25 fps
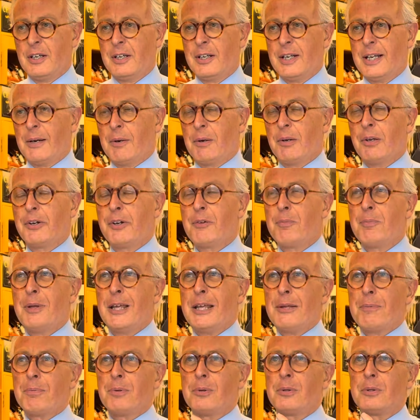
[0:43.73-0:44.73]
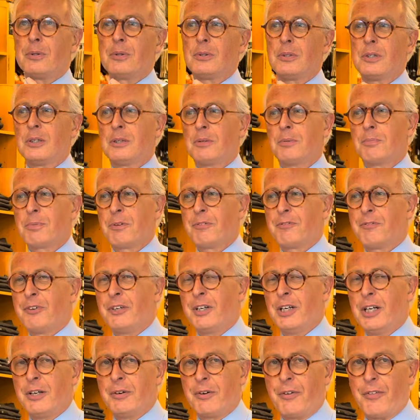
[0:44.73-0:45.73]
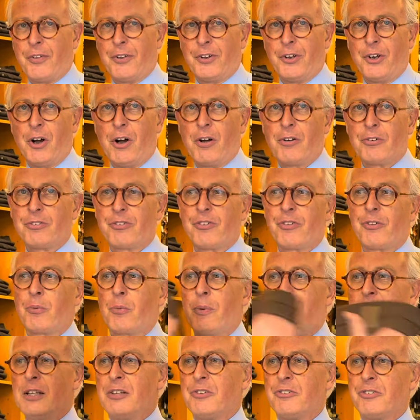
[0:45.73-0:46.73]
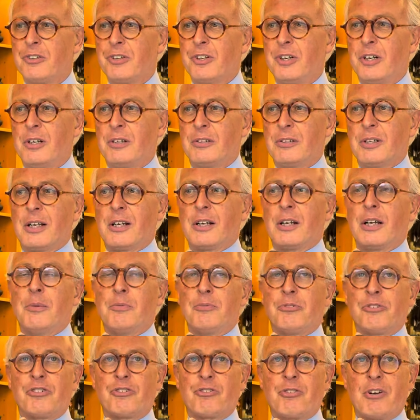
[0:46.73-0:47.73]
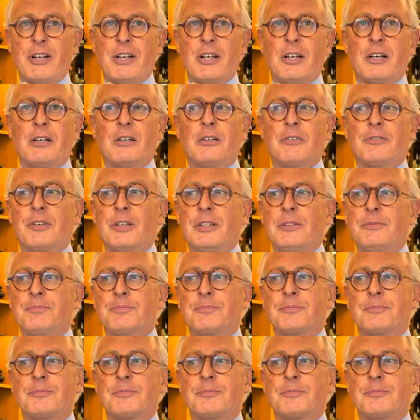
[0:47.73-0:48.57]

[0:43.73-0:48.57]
Now, a lot of people prefer other knots, the Windsor knot. That comes straight over,